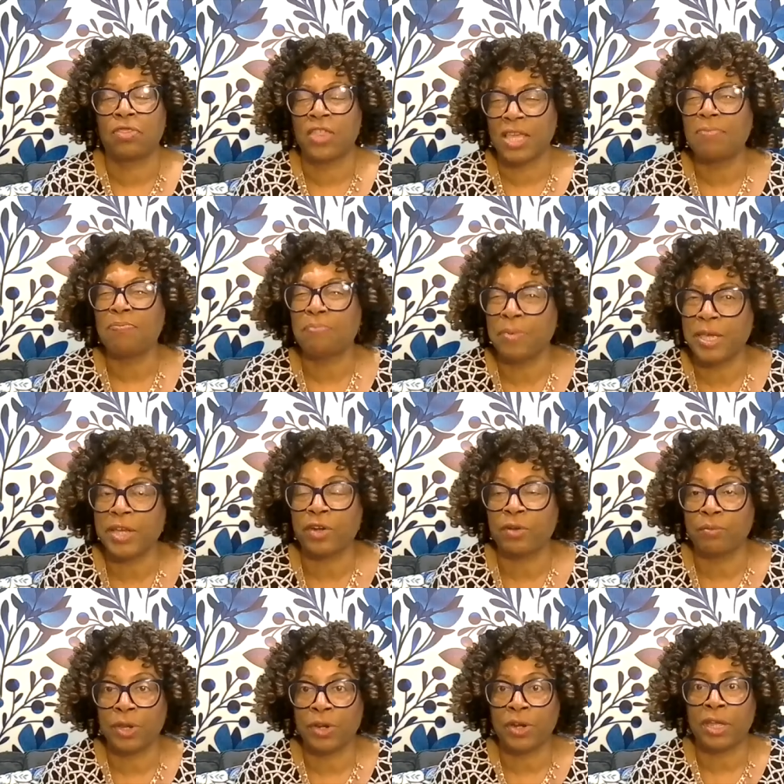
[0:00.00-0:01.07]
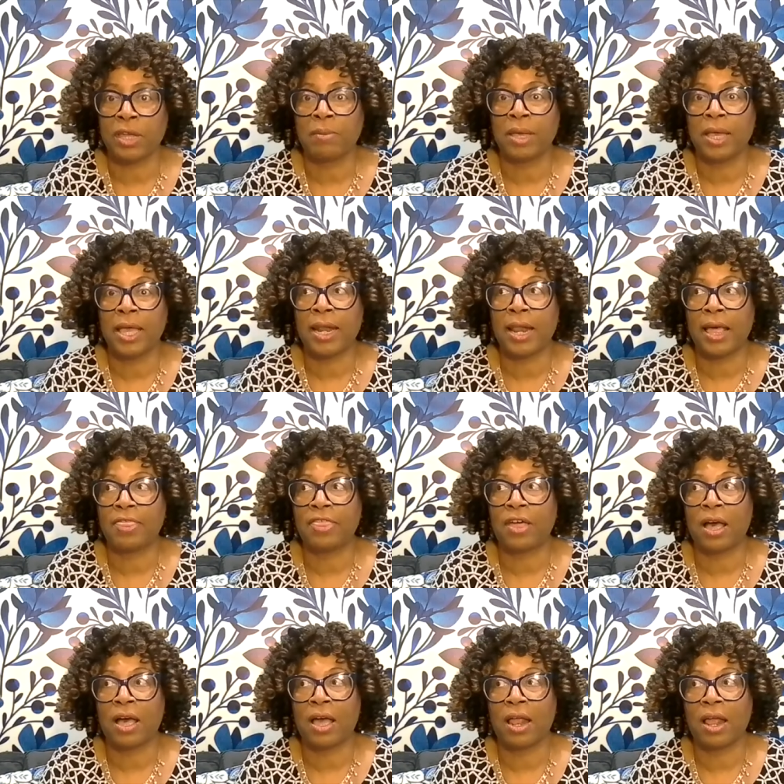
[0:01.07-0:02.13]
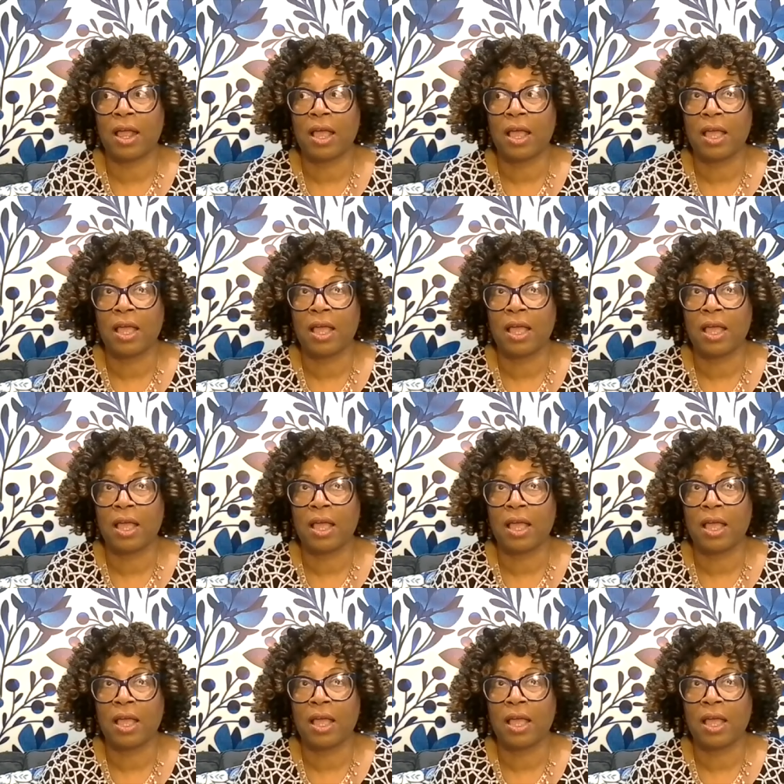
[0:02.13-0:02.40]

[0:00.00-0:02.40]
think bigger miriam and i thought